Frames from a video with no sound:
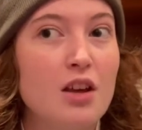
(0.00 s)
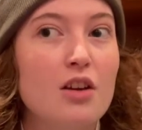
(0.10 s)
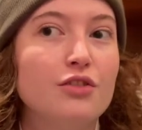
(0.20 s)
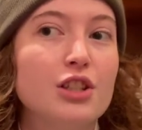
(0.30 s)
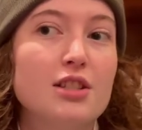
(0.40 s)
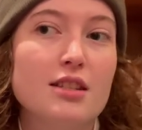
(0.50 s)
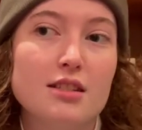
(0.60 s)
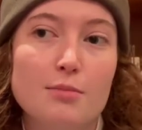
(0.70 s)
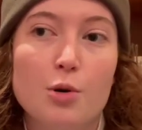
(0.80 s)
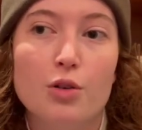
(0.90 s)
Versus
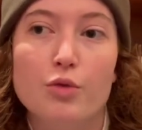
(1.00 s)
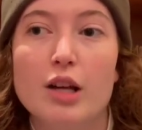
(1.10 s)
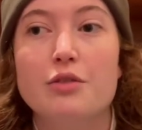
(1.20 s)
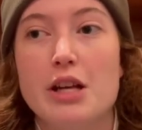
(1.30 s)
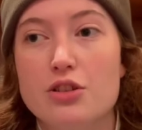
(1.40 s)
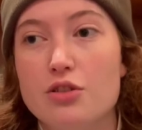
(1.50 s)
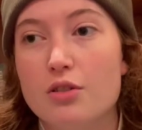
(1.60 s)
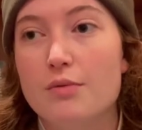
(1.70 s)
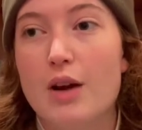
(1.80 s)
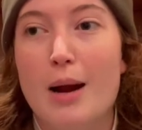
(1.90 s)
a more recreational
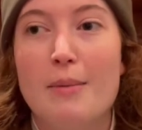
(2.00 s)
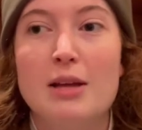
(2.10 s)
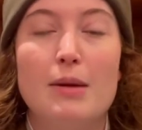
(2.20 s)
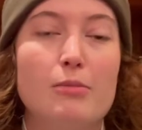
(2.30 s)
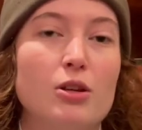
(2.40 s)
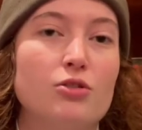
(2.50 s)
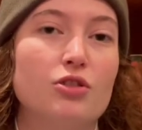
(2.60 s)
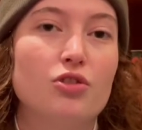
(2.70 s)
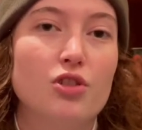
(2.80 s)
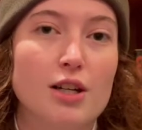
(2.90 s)
environment, maybe you're
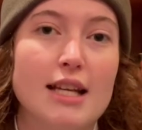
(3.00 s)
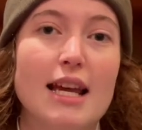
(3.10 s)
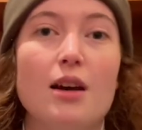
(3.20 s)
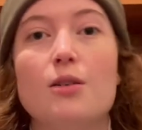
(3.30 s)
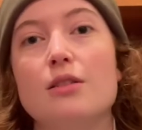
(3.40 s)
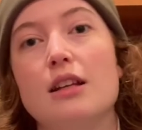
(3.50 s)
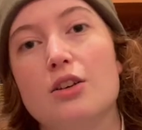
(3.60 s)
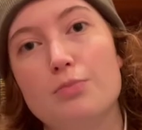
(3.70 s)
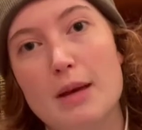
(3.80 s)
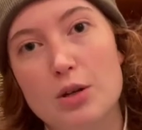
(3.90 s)
just starting out, like
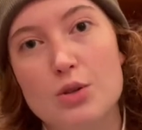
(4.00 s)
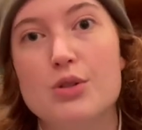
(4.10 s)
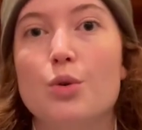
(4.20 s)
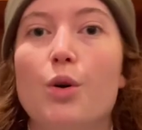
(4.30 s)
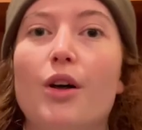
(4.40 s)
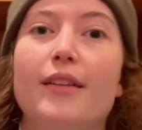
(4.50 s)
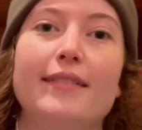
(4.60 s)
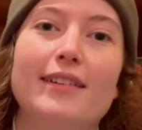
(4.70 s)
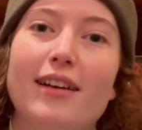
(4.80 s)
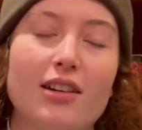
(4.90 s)
middle school,
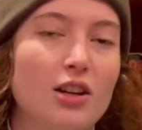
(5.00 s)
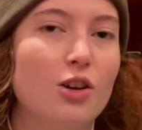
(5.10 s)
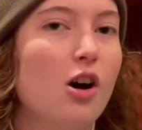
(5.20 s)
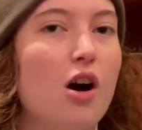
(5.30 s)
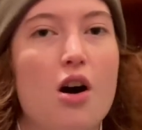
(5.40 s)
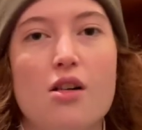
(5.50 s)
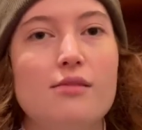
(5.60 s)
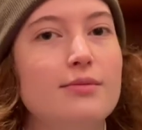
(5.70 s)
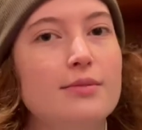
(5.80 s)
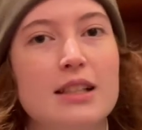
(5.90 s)
they're not going to call
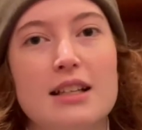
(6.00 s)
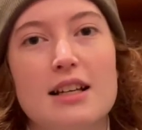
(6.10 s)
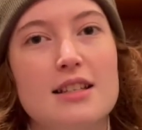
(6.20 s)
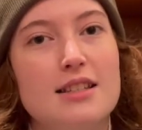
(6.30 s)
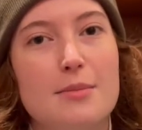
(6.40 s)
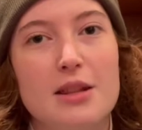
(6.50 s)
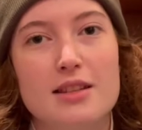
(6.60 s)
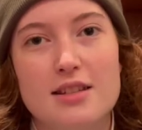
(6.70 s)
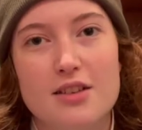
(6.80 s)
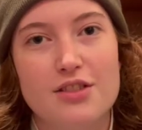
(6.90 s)
some of the
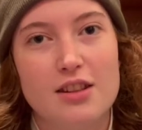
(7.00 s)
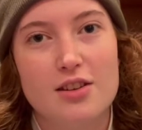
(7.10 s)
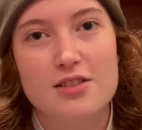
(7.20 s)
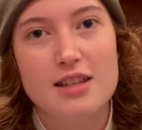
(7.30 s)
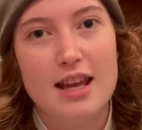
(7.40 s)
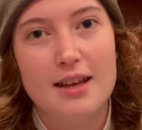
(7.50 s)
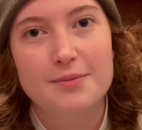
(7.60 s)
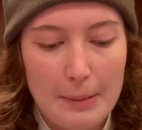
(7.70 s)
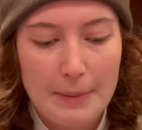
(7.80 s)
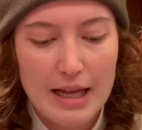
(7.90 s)
stuff that they're seeing.
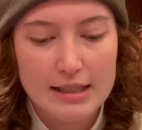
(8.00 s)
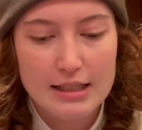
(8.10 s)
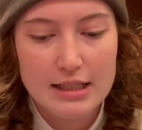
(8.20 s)
But